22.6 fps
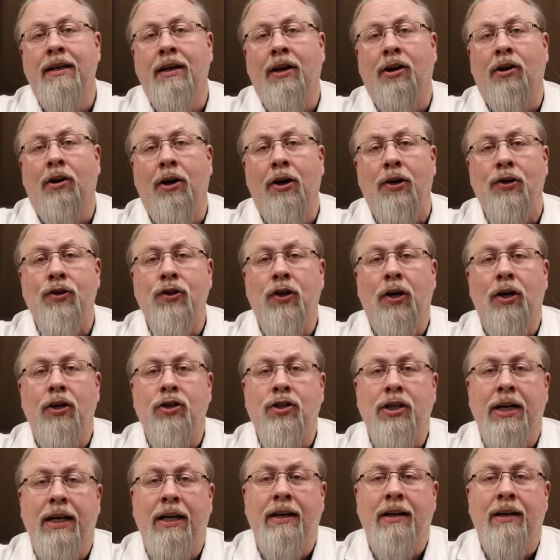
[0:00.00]
car
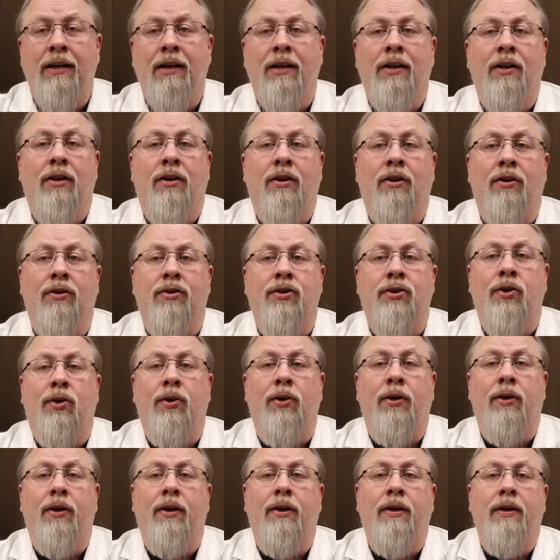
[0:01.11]
charging, or
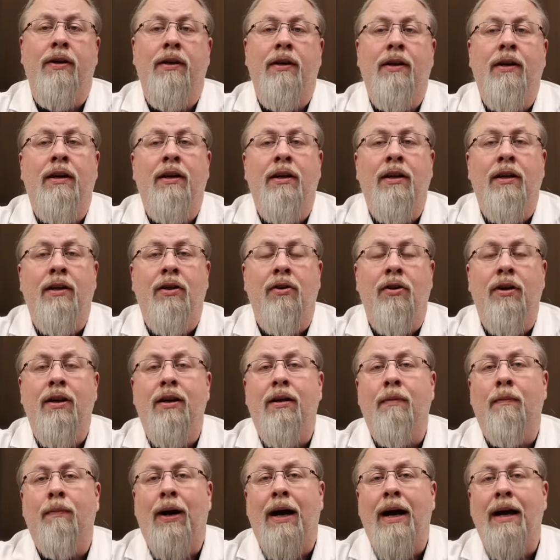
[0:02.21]
solar, you can
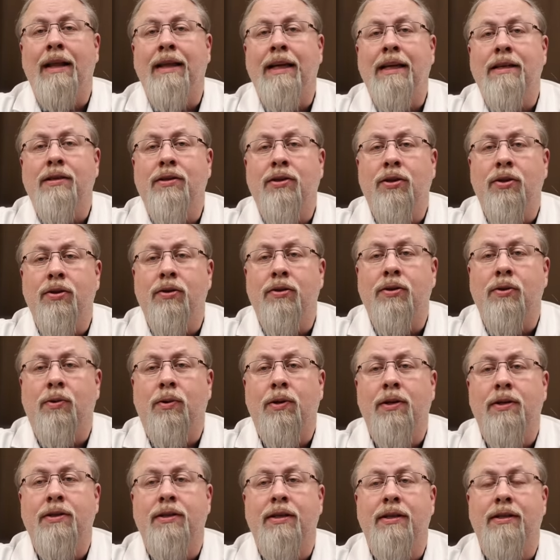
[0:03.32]
combine these two
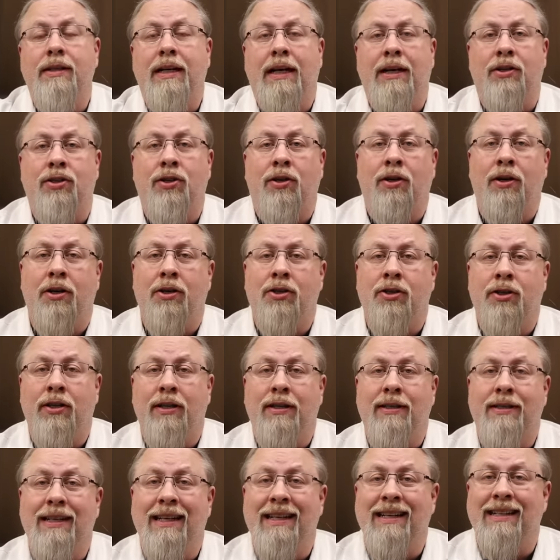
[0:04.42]
sources and charge
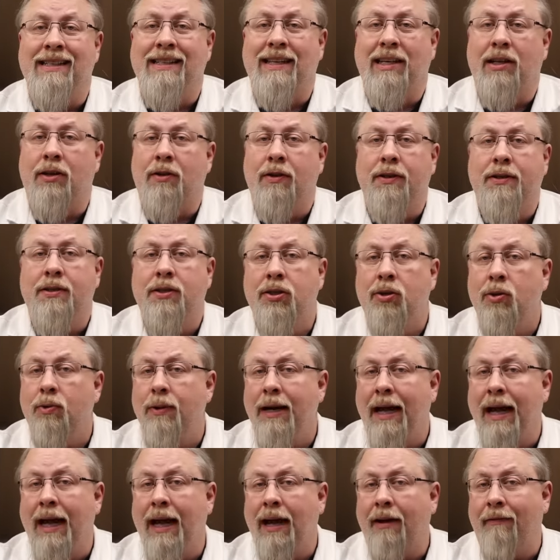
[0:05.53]
this in as little as two
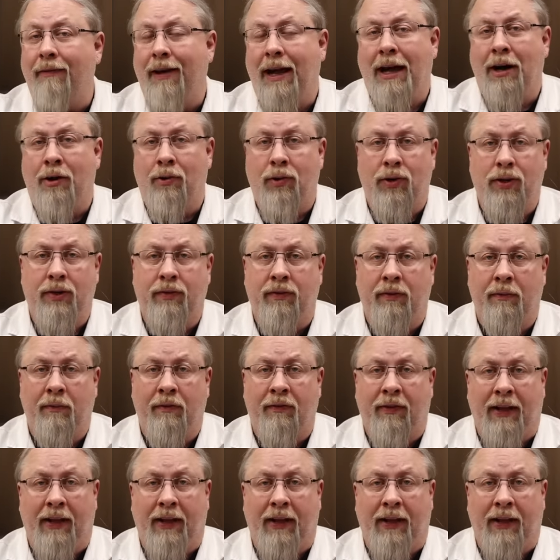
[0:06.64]
and a half hours from